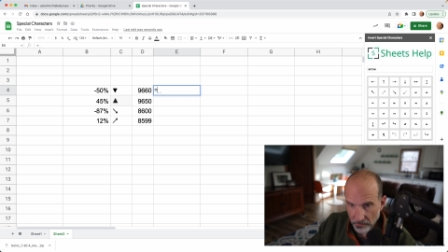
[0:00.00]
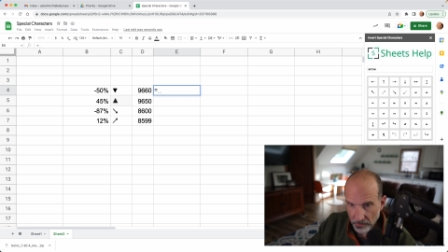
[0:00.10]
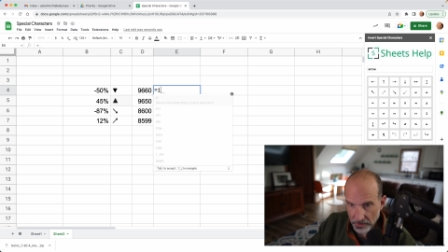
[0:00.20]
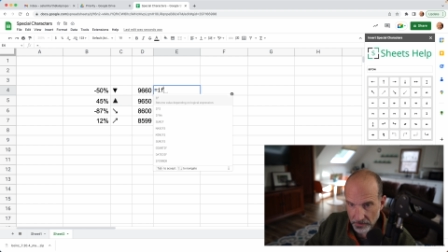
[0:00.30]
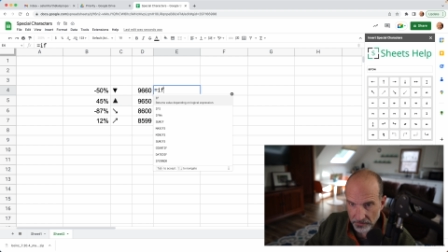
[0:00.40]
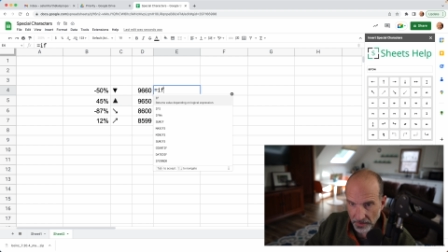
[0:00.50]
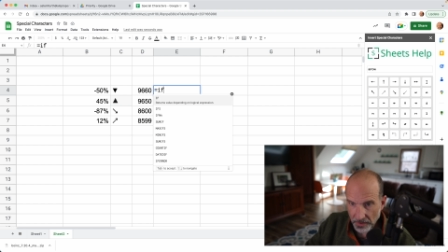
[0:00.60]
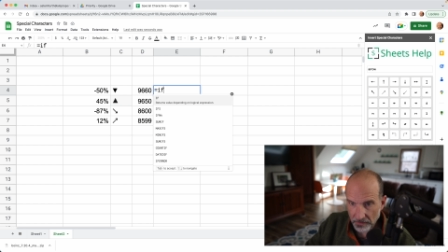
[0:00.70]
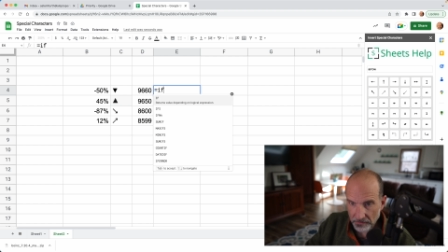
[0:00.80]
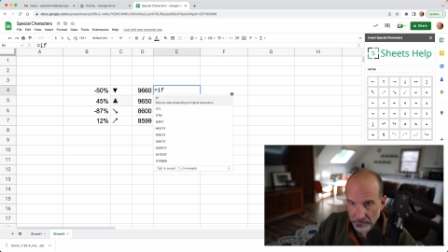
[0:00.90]
we'll use
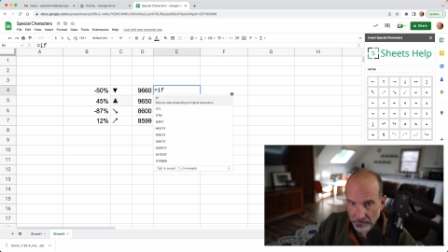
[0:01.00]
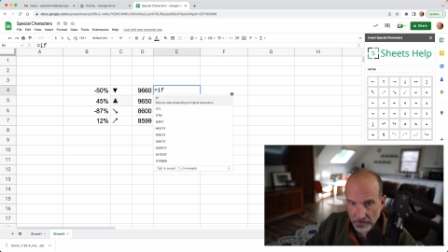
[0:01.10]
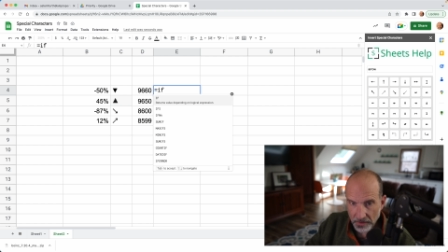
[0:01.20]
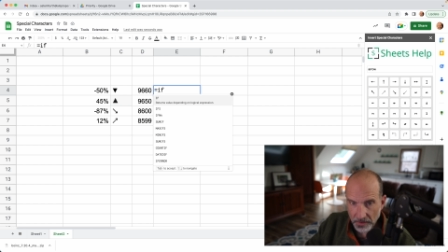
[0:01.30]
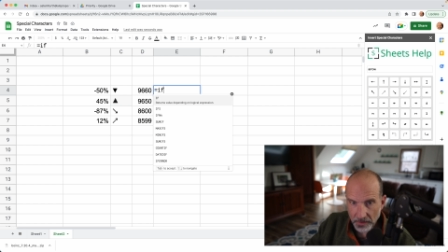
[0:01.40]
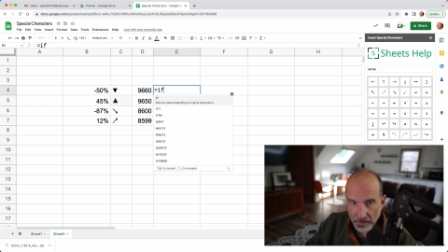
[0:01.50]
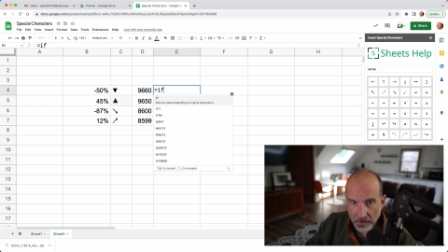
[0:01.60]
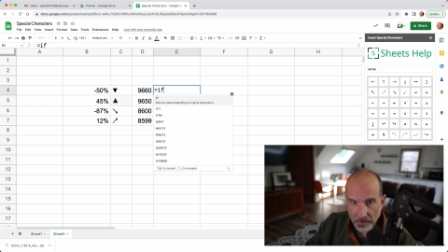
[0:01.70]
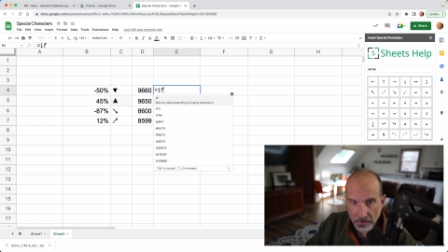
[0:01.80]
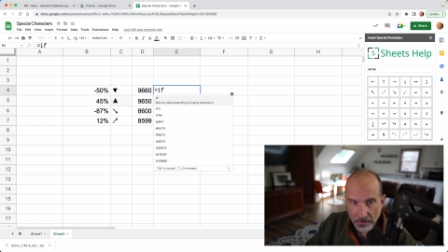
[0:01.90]
if,
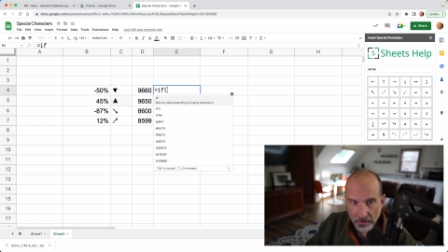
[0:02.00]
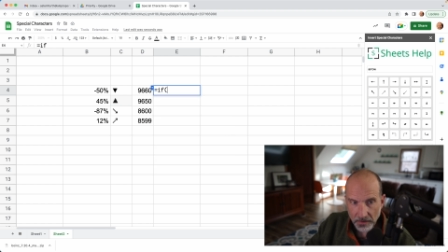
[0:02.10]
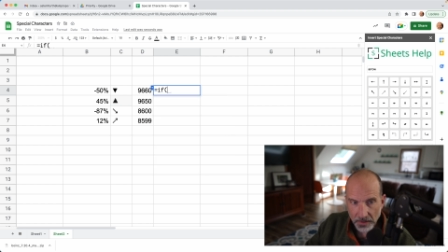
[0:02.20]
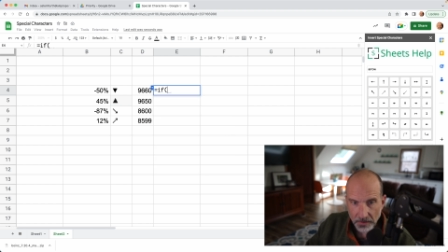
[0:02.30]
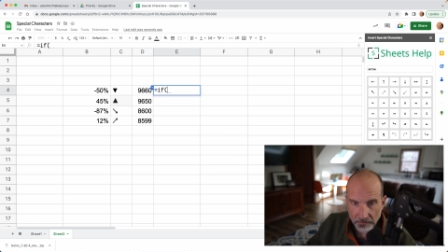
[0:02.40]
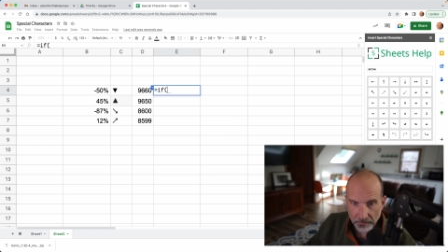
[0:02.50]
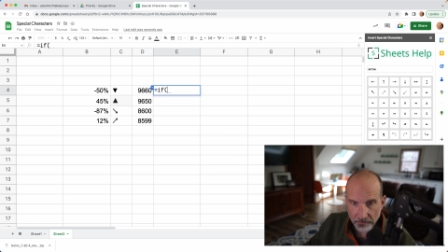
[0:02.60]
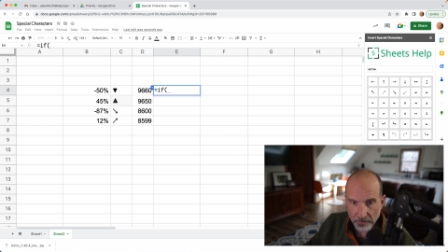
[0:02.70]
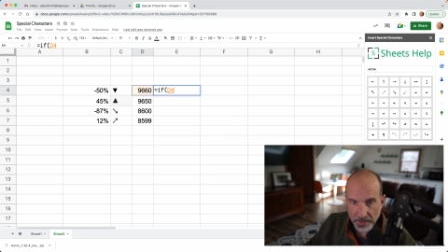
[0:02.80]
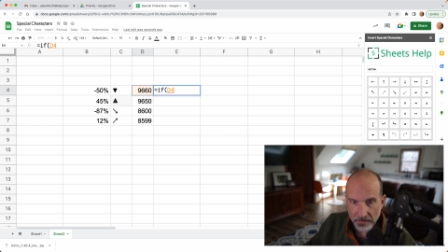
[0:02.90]

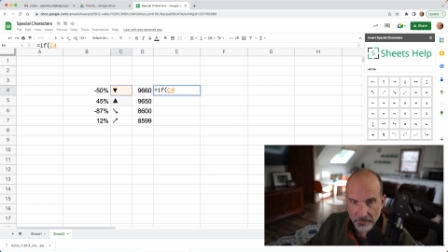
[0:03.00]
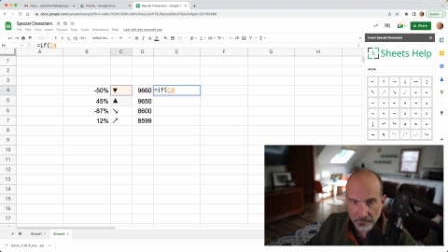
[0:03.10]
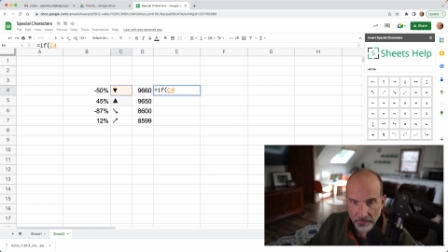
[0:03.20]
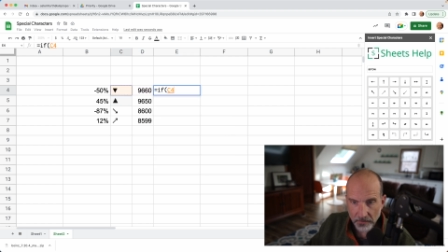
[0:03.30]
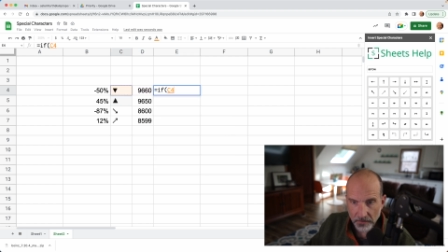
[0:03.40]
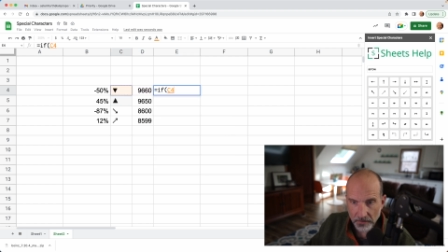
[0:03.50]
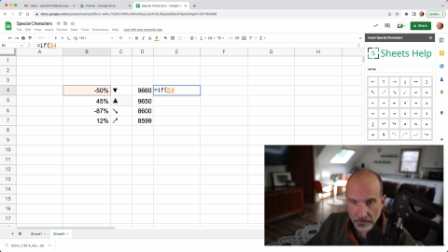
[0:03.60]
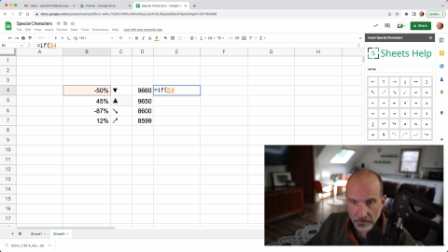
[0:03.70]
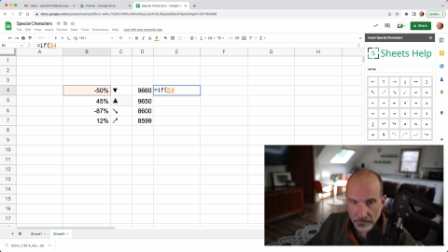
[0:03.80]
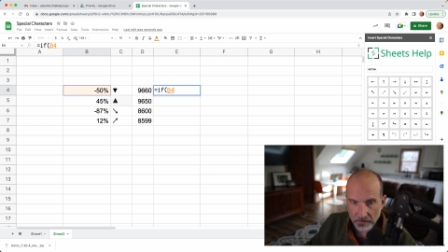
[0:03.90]

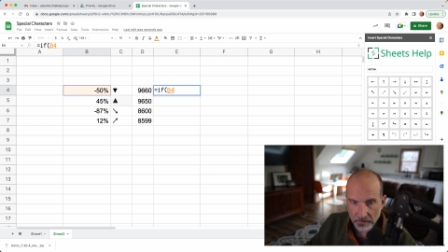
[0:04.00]
FB4